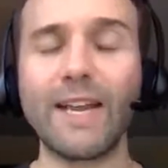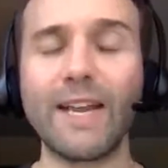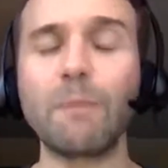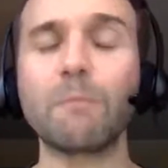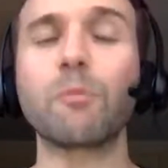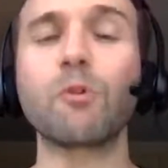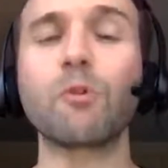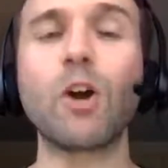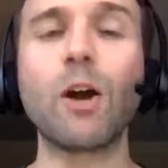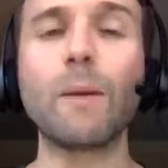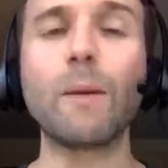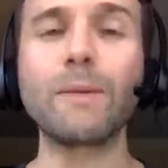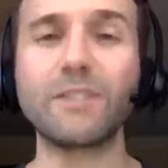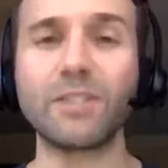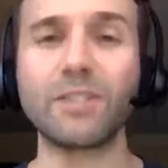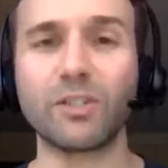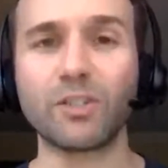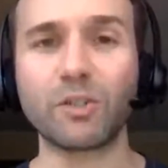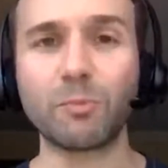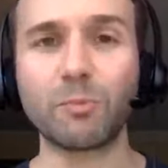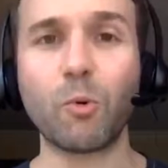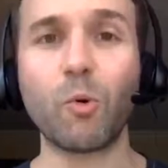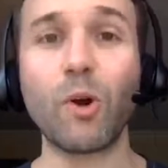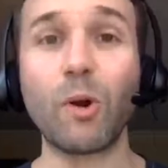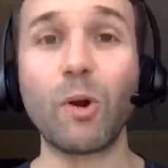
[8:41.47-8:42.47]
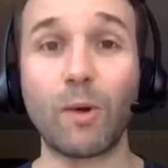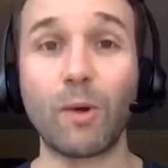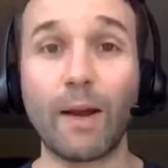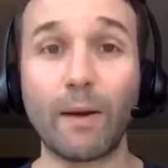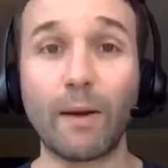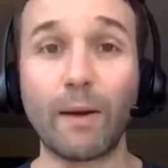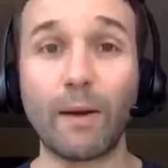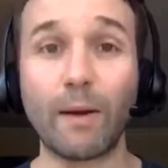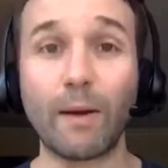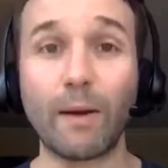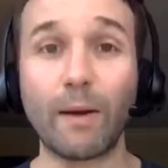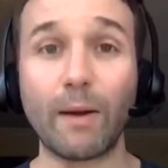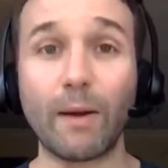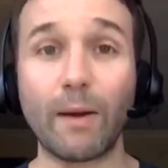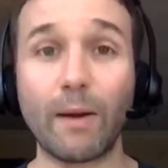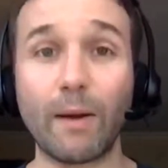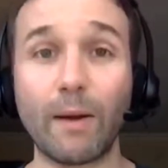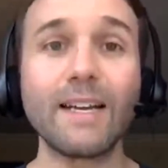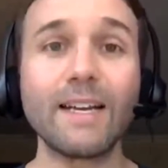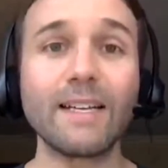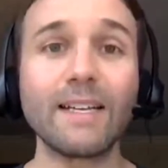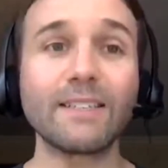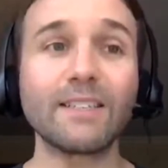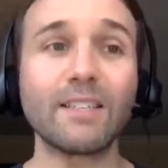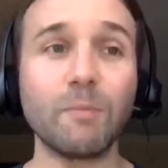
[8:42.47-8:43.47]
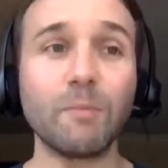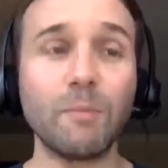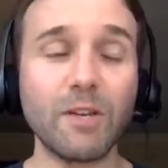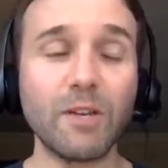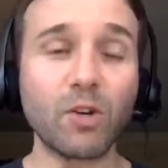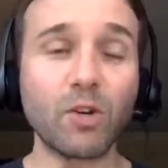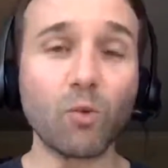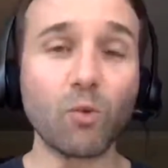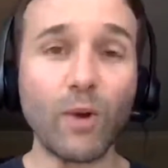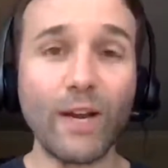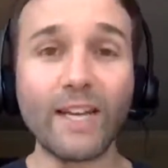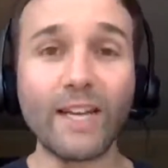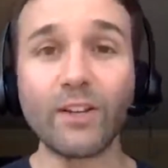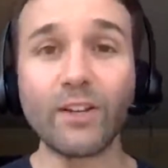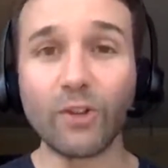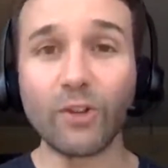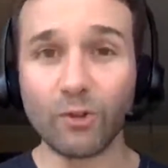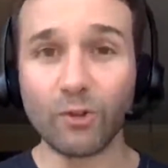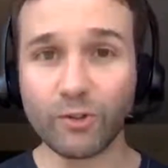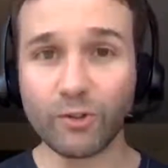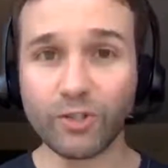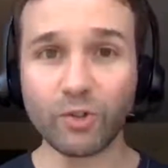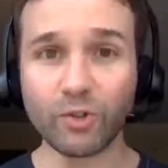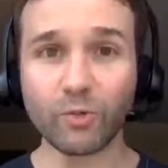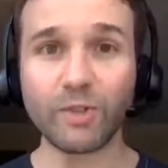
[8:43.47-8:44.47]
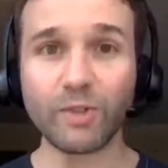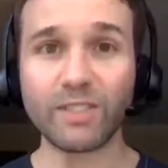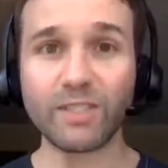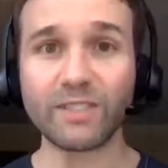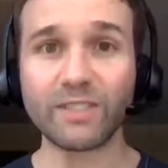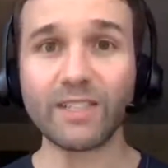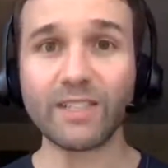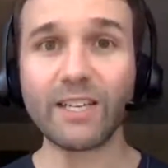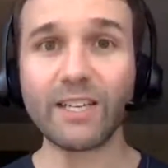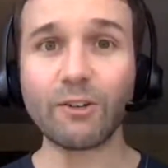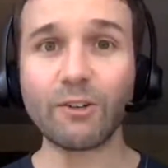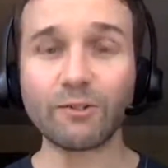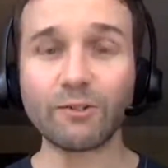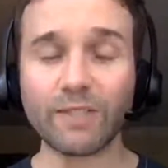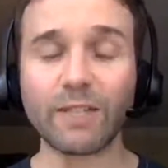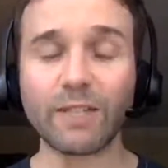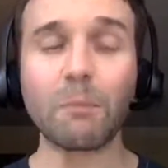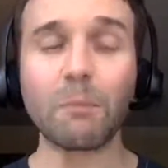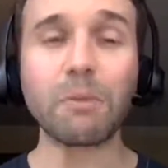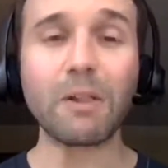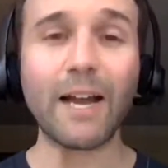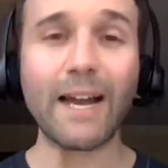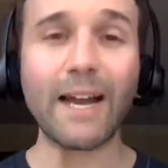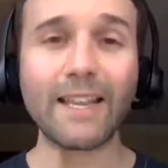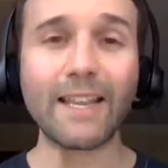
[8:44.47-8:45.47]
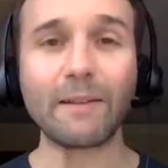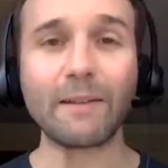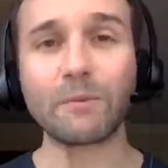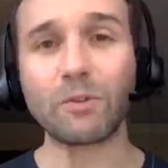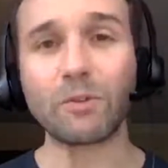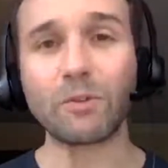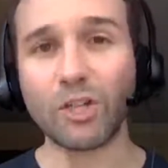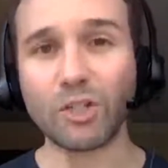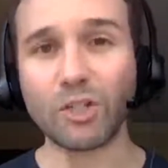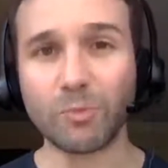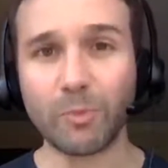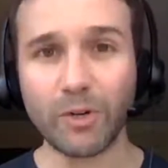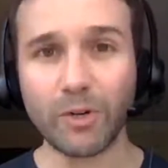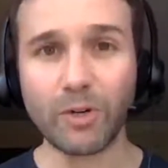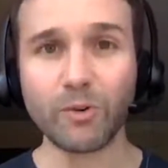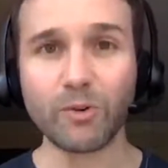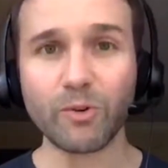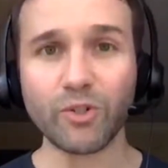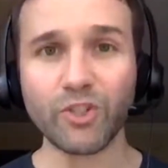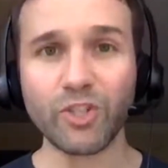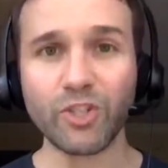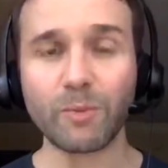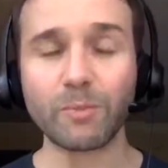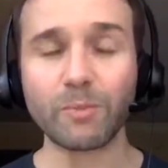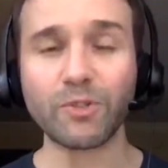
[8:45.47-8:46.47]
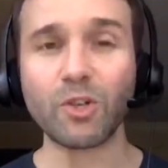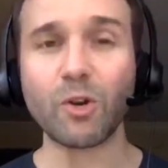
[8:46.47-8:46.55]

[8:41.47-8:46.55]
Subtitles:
It brought me to this point where I was ready to be great at those three skills and apply them to entrepreneurship.